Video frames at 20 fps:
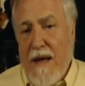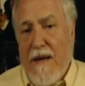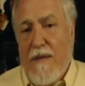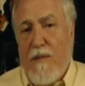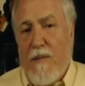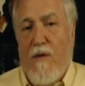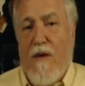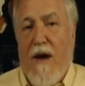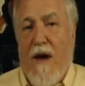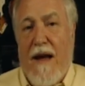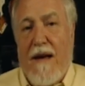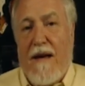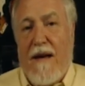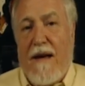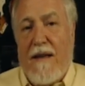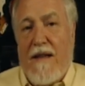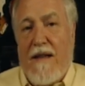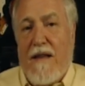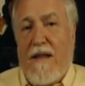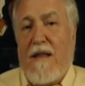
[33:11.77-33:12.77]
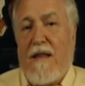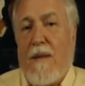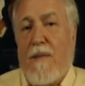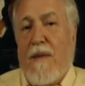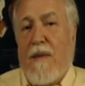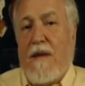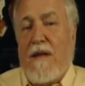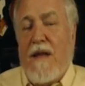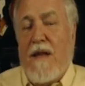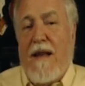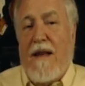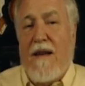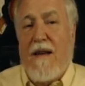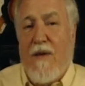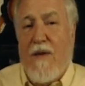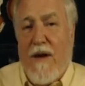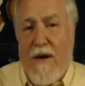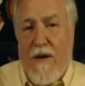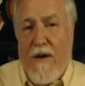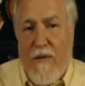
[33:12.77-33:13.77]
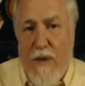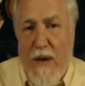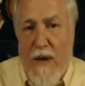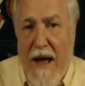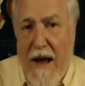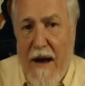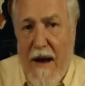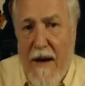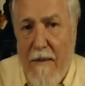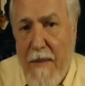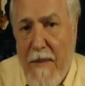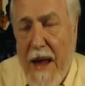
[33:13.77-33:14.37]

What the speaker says: me move on to something slightly different here, if we can.